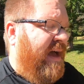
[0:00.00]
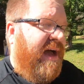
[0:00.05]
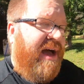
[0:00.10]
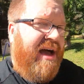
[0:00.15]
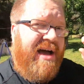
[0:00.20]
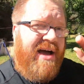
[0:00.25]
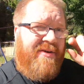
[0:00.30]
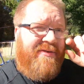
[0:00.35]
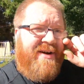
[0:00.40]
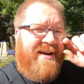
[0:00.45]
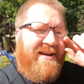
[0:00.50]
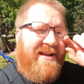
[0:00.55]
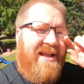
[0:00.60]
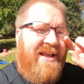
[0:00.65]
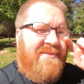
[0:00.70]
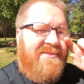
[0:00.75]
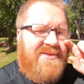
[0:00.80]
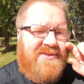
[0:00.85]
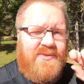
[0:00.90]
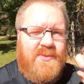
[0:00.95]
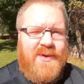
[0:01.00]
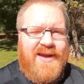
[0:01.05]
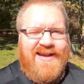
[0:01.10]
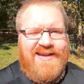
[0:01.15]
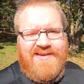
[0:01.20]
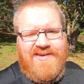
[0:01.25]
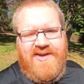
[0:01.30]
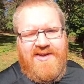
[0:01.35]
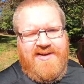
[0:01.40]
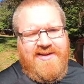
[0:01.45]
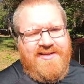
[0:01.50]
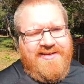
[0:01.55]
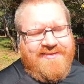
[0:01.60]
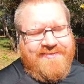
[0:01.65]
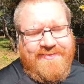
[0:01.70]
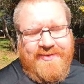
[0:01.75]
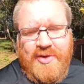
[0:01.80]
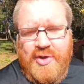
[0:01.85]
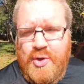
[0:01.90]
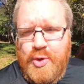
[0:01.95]
Right now I'm just waiting on
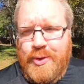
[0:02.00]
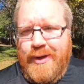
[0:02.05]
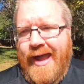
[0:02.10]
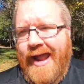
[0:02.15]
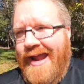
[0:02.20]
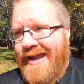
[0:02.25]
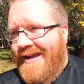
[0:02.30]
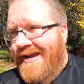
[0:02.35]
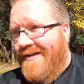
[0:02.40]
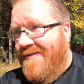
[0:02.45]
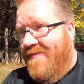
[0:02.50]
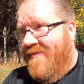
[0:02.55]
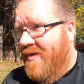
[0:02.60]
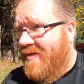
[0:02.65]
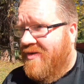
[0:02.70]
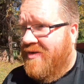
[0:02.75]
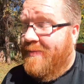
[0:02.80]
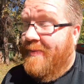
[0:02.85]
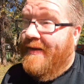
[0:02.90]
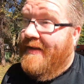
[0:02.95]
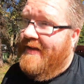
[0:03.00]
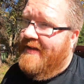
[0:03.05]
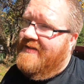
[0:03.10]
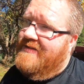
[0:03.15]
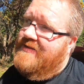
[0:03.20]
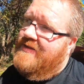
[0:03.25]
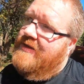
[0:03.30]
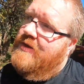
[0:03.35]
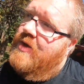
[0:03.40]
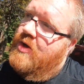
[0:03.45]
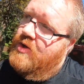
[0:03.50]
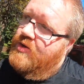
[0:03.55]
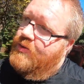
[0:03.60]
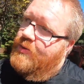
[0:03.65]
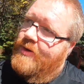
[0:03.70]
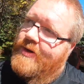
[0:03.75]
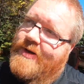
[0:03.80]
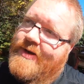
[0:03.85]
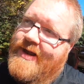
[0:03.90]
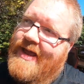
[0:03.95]
a new K&N filter because the old
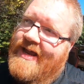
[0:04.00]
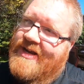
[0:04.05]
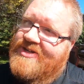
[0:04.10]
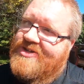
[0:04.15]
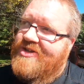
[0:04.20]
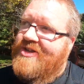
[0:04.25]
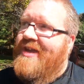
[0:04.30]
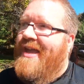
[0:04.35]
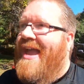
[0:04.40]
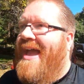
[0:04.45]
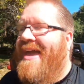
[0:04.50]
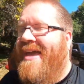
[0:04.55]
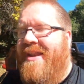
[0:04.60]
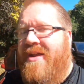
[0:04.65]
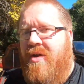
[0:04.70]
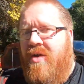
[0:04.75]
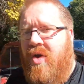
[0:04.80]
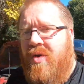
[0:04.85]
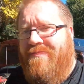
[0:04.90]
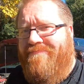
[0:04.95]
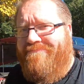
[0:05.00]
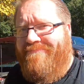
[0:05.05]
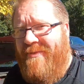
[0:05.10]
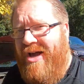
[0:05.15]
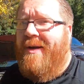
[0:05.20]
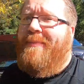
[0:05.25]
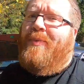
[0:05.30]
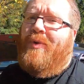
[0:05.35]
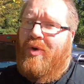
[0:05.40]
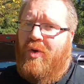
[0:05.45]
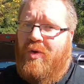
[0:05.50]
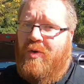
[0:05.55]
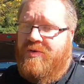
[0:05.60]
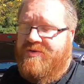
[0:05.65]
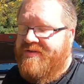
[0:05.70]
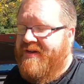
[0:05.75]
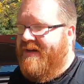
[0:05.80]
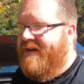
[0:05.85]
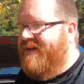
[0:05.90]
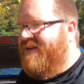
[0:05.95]
one actually had a couple
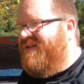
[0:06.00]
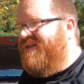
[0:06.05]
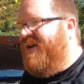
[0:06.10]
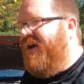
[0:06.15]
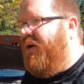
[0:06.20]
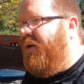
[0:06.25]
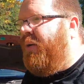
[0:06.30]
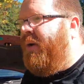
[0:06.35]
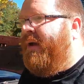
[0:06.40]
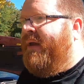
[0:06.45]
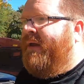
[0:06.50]
holes in it, so